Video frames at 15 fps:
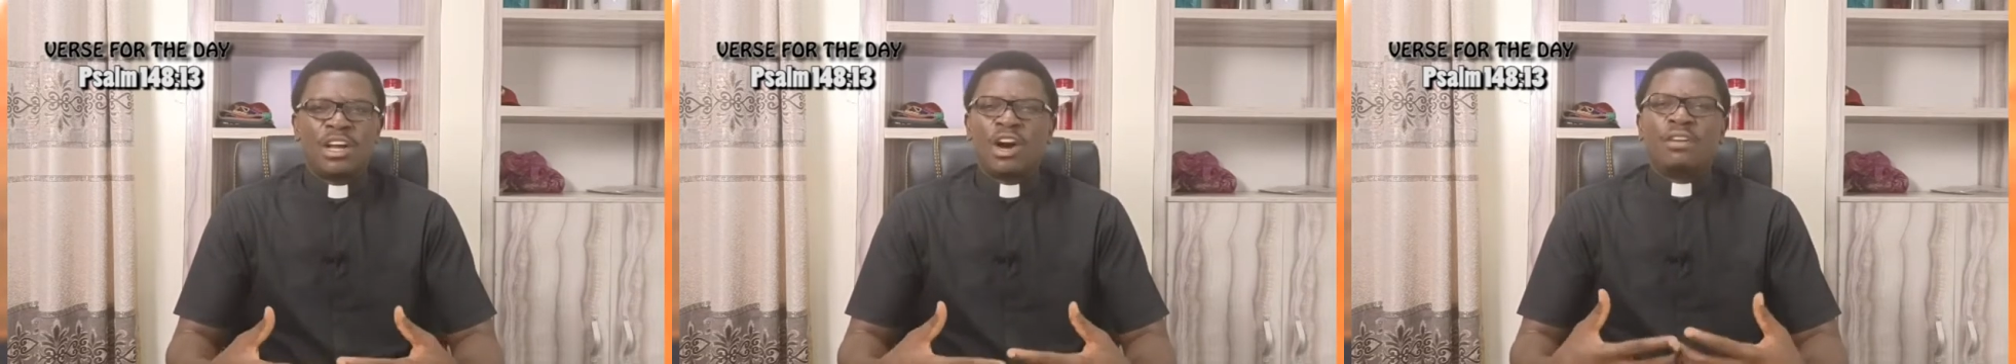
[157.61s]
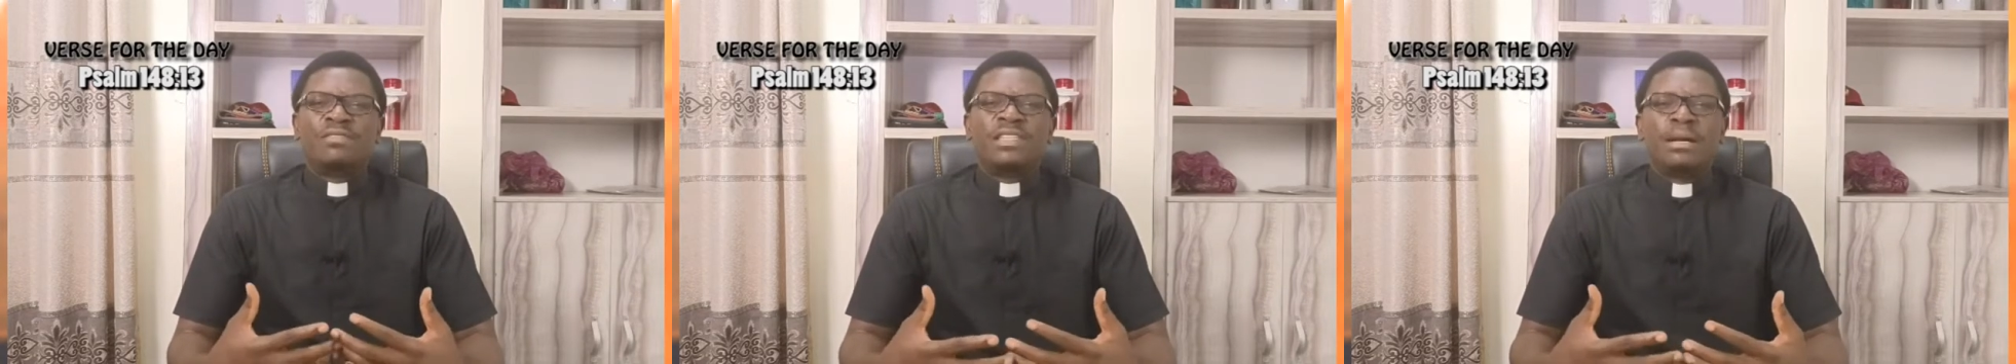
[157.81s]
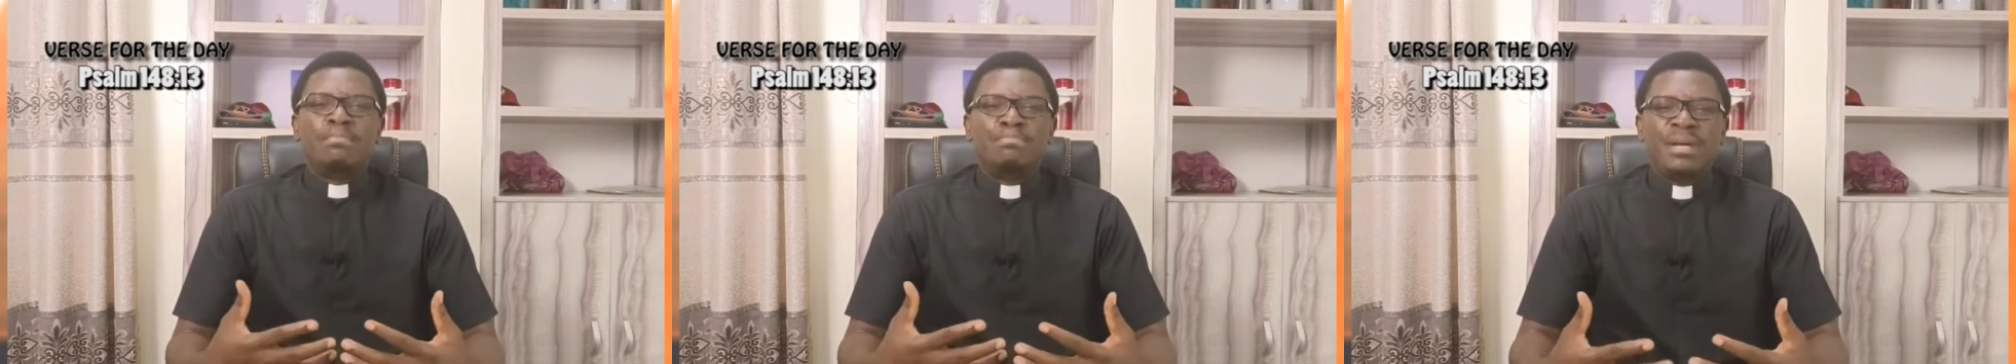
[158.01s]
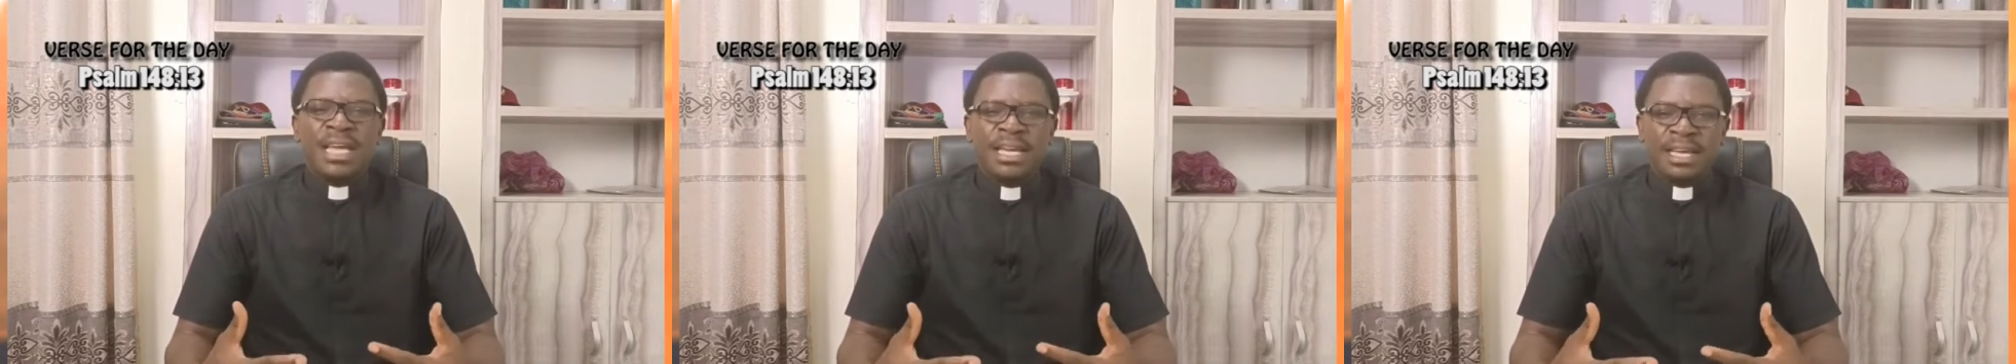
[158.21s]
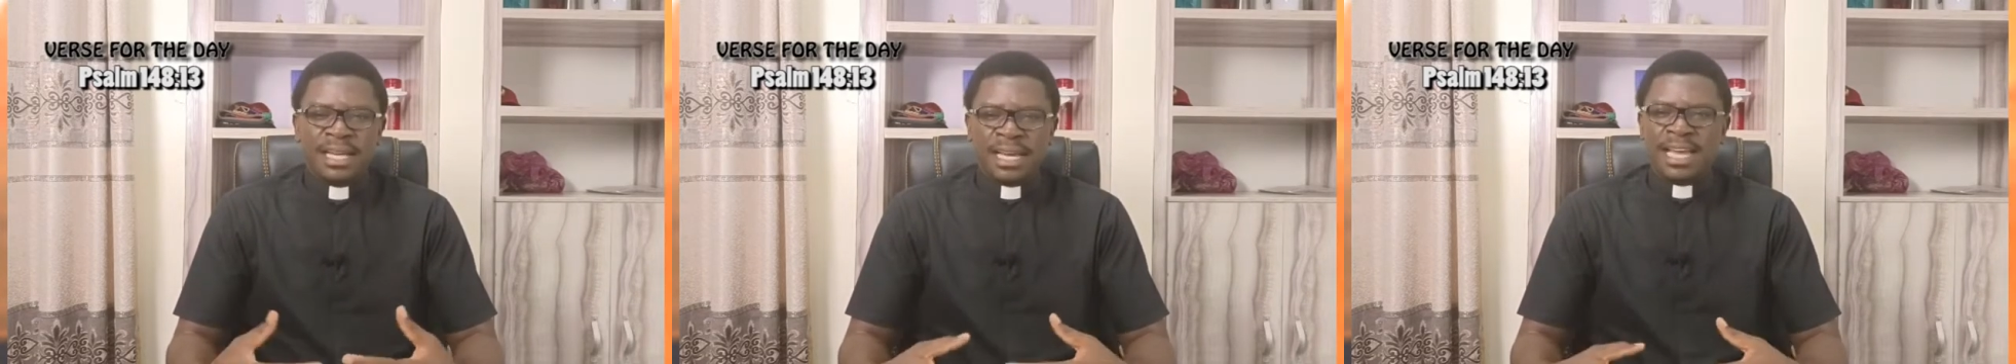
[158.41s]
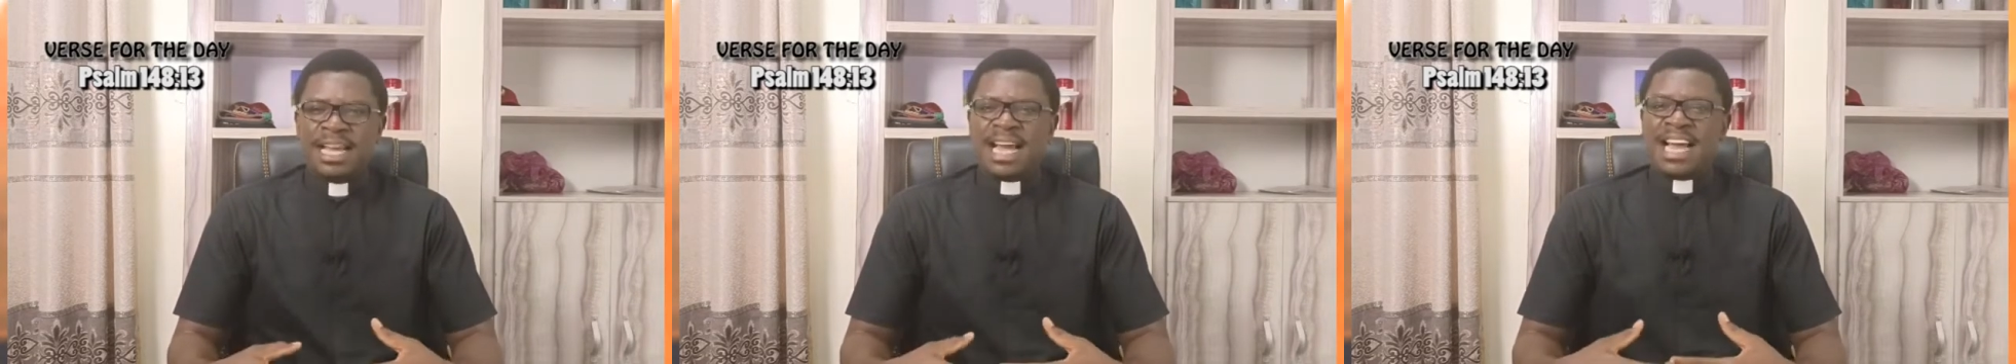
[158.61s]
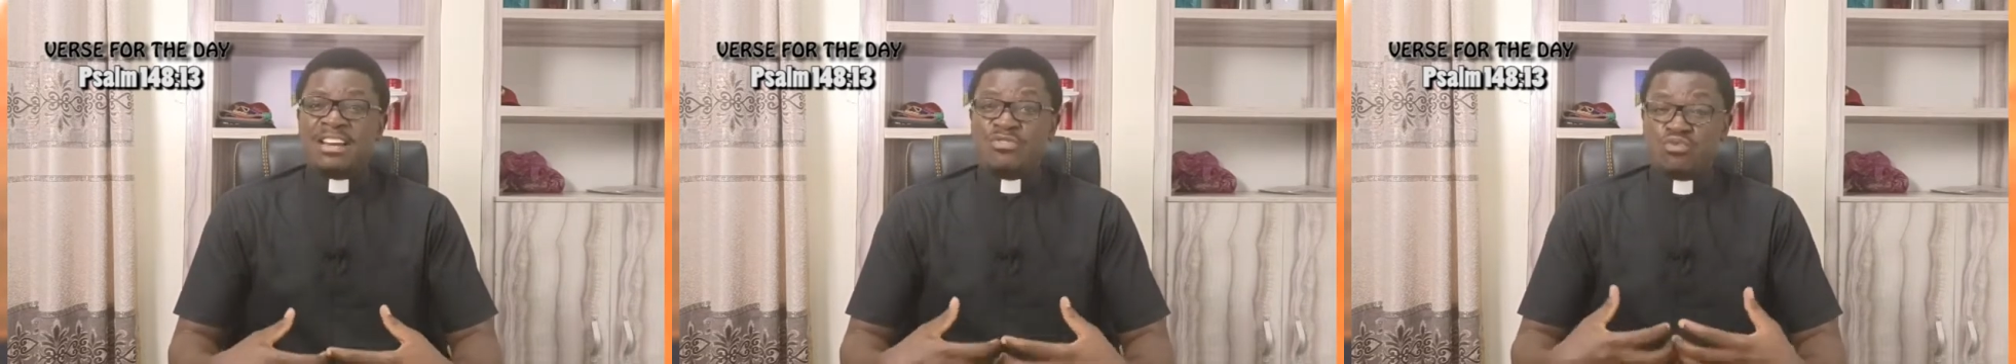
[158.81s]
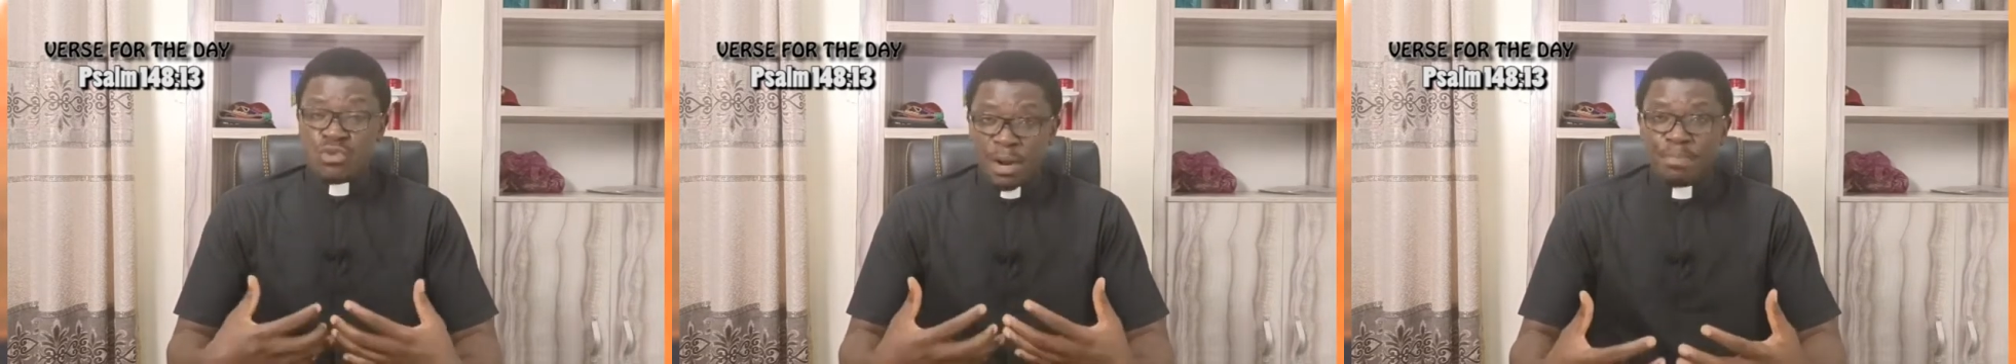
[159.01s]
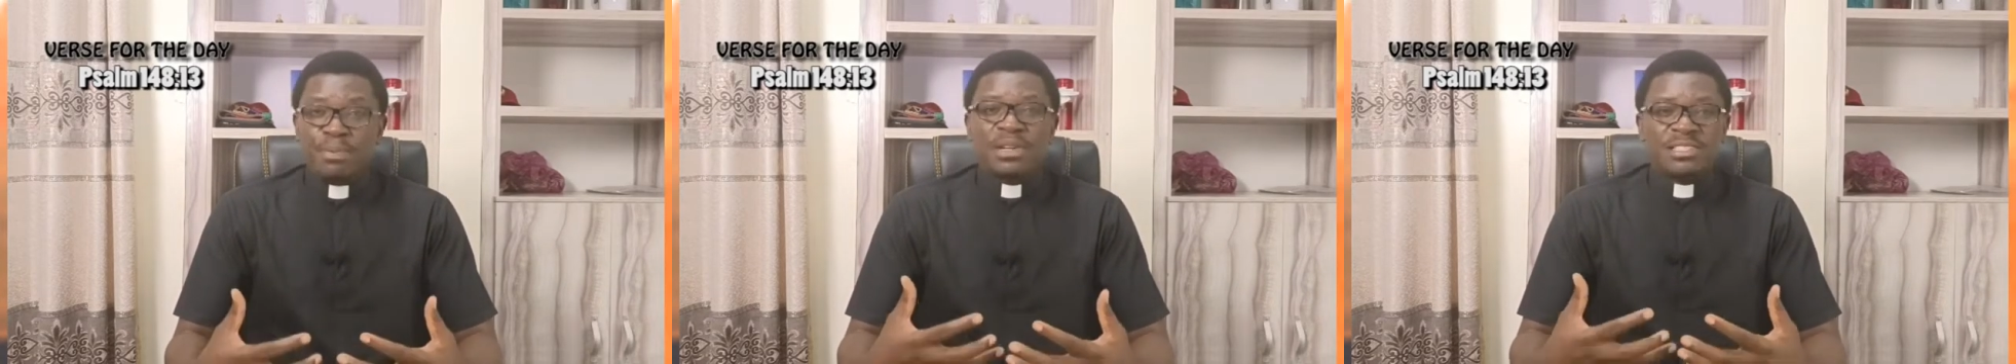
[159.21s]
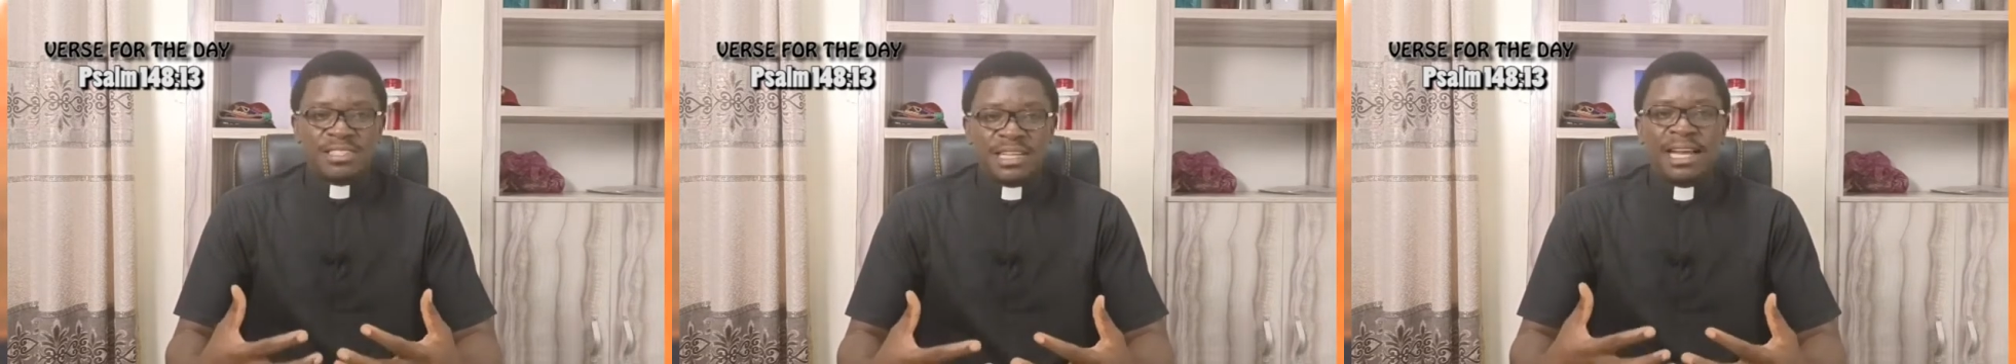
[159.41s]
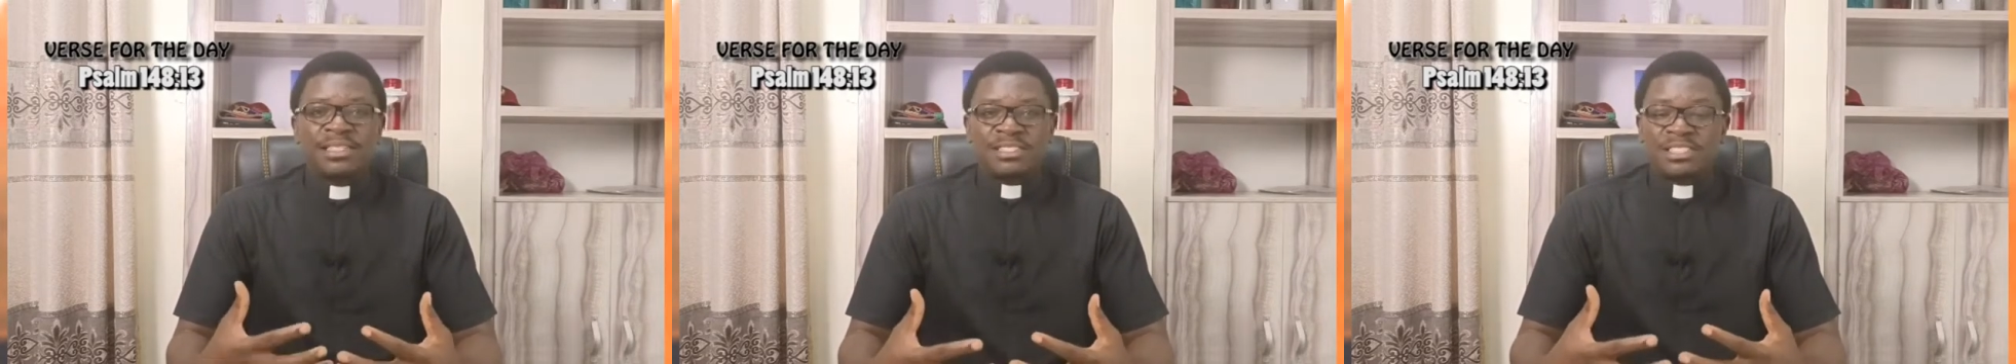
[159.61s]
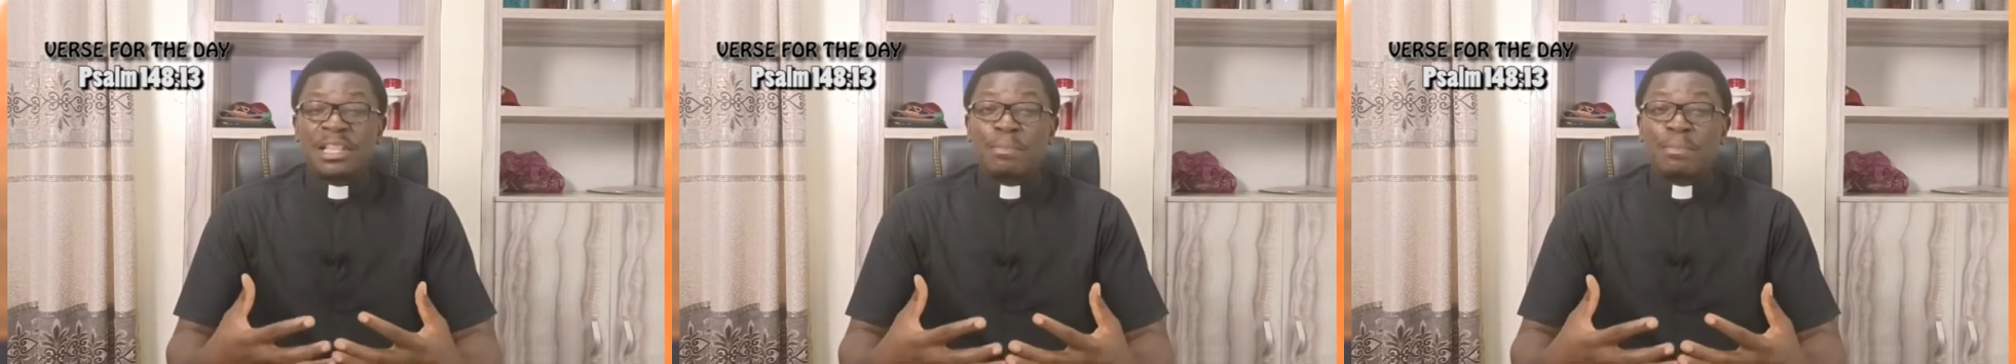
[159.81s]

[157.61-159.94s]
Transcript: of the being and represent